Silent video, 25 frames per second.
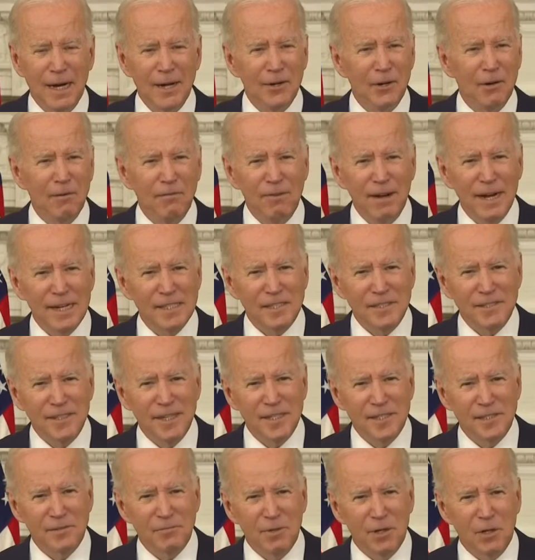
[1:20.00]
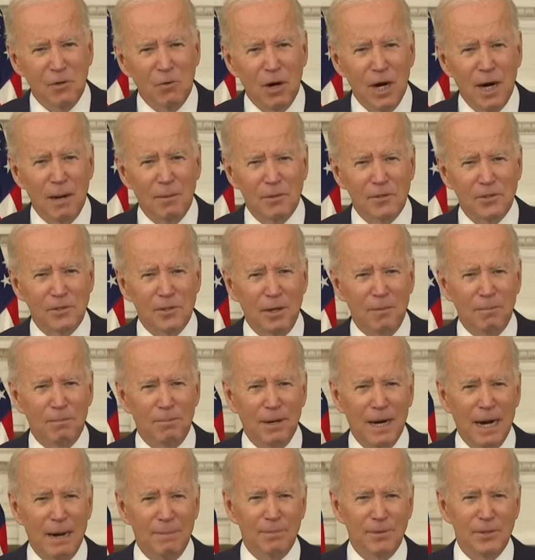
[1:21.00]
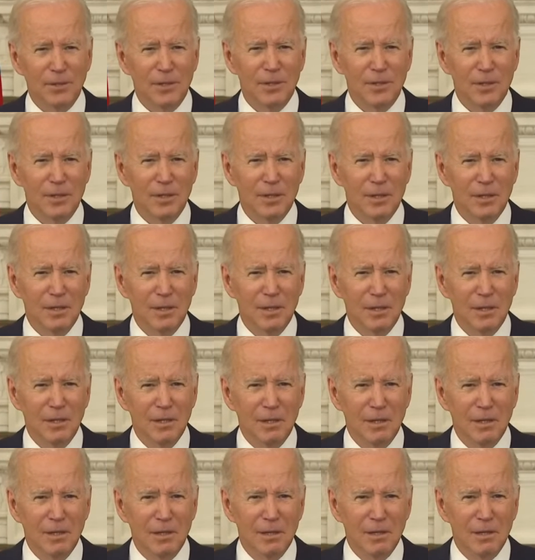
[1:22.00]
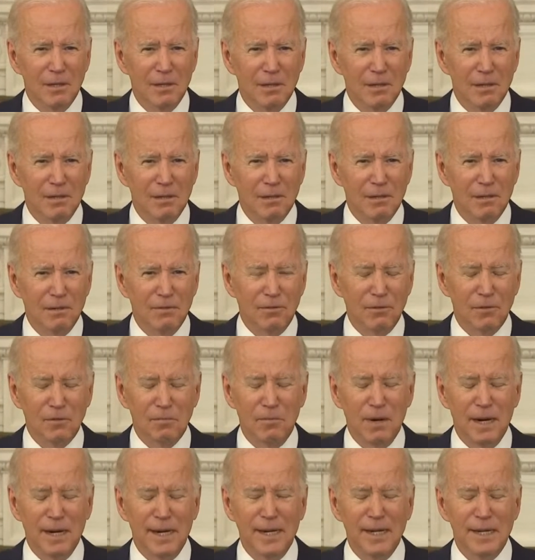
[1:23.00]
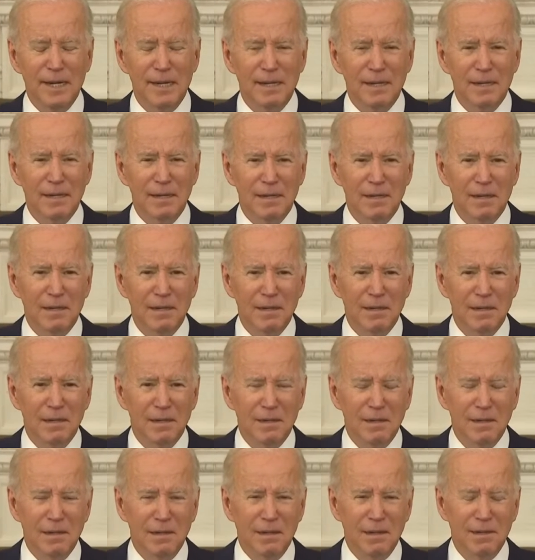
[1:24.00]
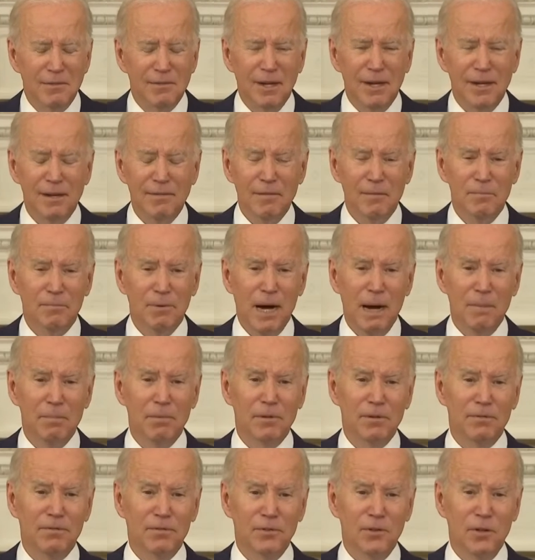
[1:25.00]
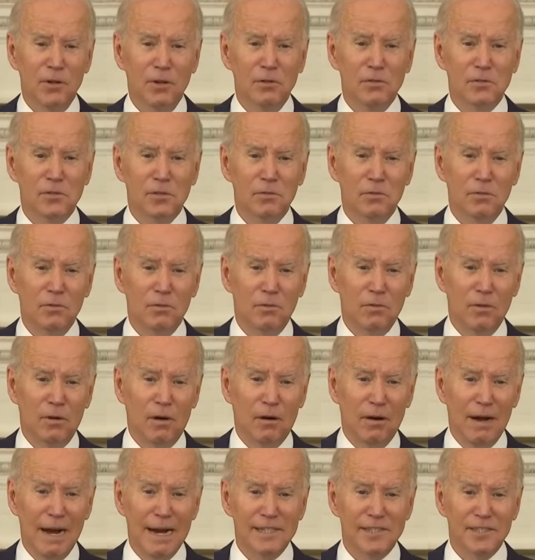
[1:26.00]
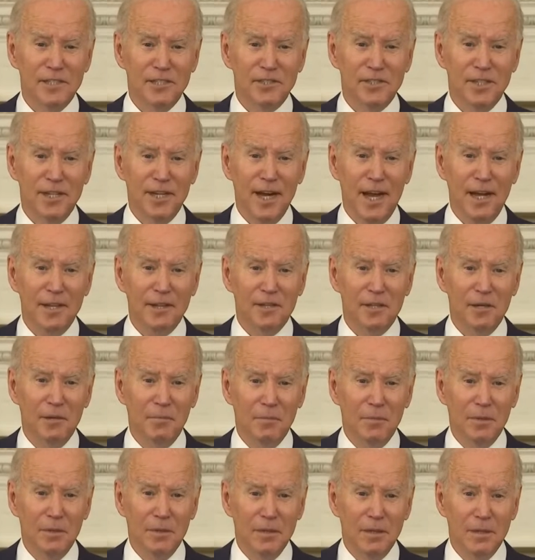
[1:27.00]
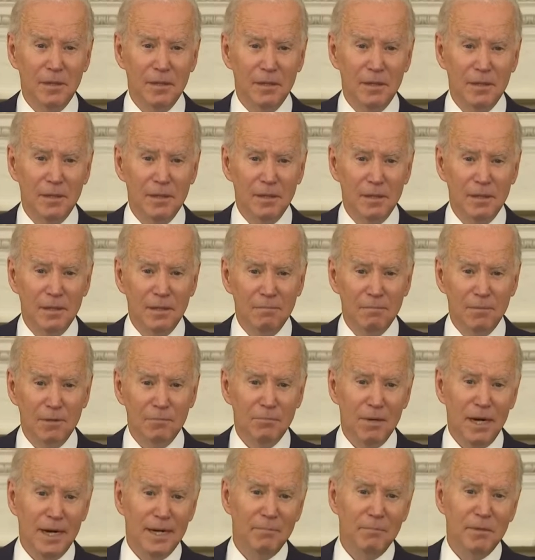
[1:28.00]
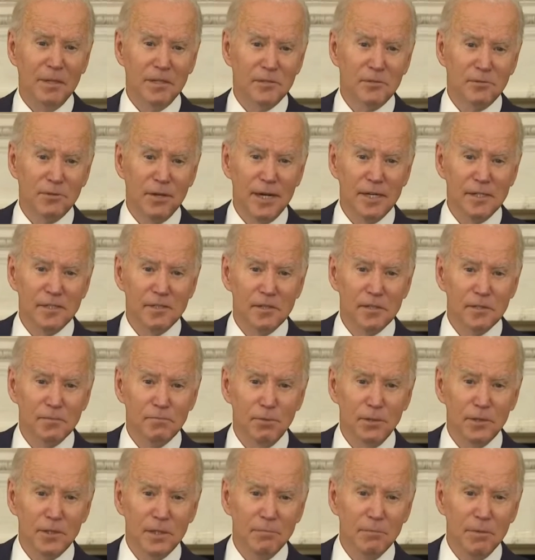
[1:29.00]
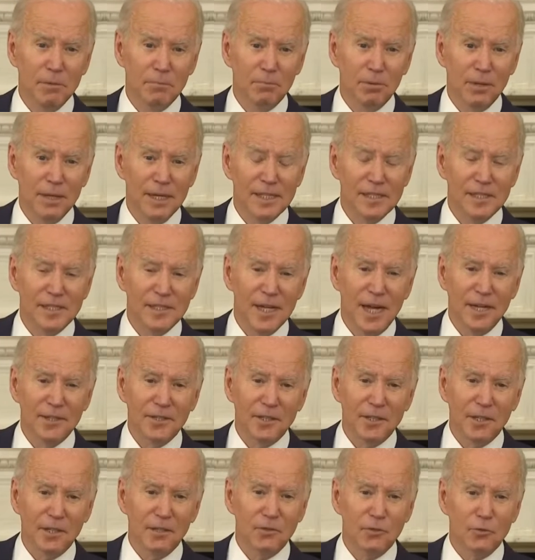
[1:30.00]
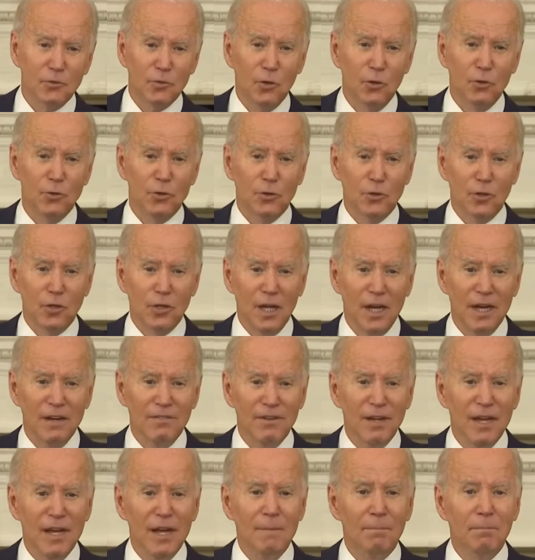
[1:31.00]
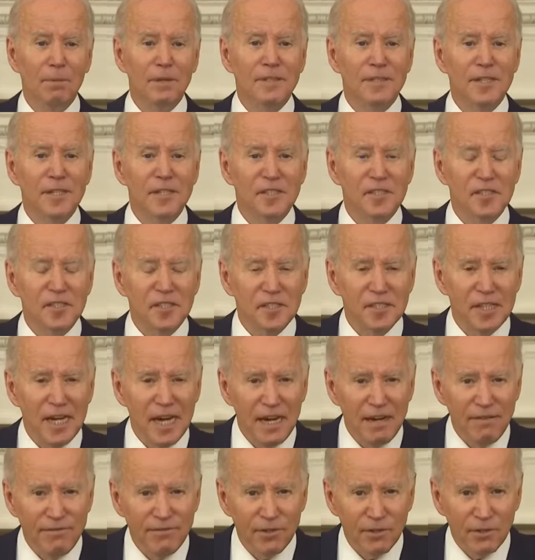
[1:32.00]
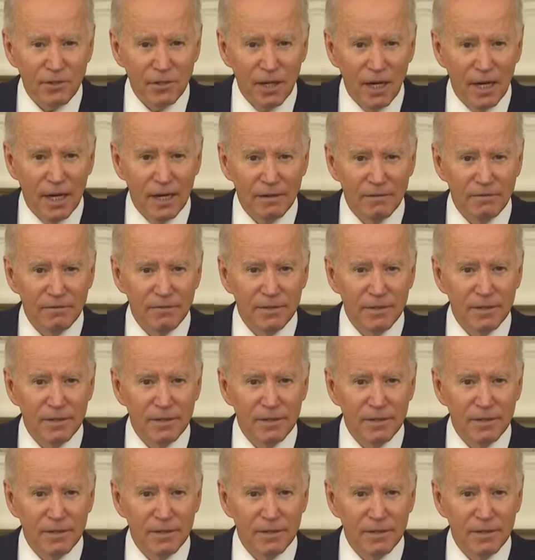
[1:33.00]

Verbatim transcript: I know vaccination requirements are unpopular for many, not even popular for those who are anxious to get them. My administration has put them in place not to control your life, but to save your life.